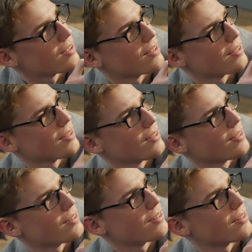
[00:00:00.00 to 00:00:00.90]
and everything's
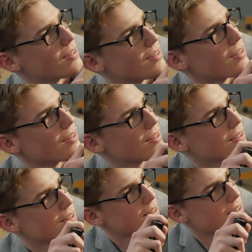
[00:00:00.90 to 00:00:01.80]
on the same plane.
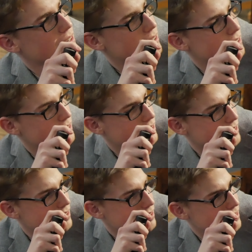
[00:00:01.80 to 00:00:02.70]
When we have
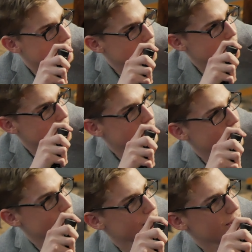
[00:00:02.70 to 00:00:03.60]
justice plus
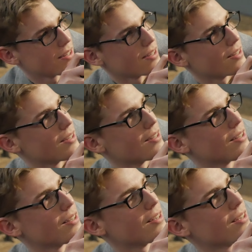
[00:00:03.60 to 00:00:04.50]
science, then love
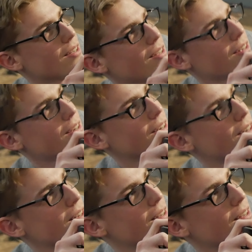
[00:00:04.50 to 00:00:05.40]
and boredom will be done
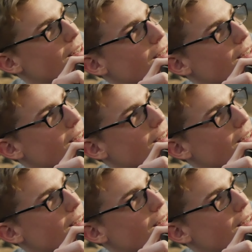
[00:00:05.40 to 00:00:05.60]
away with.